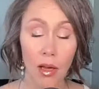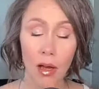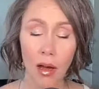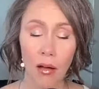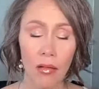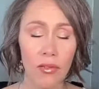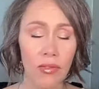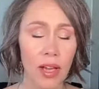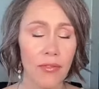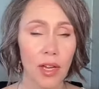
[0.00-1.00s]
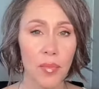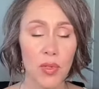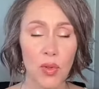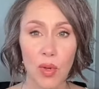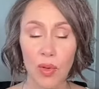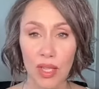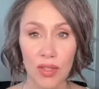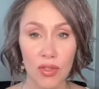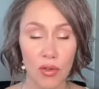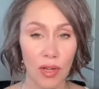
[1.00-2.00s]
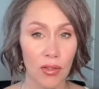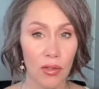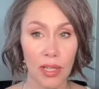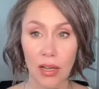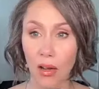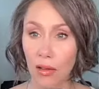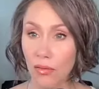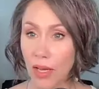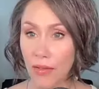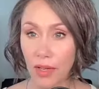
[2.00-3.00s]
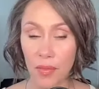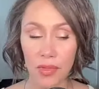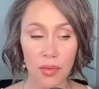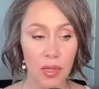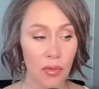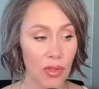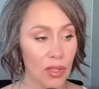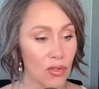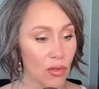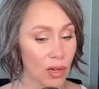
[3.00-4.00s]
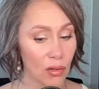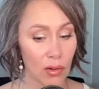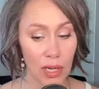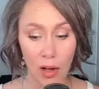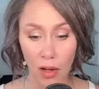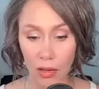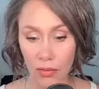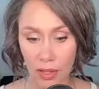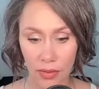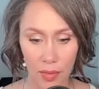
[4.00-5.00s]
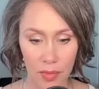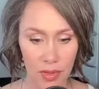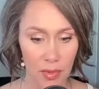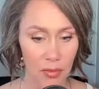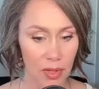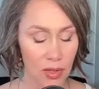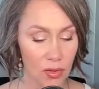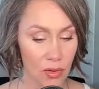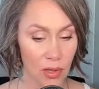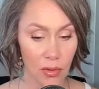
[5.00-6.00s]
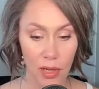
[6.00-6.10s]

All of life comes to me with ease, joy, and glory. All of life comes to me with ease, joy, and glory. All of life comes to me with ease, joy, and glory.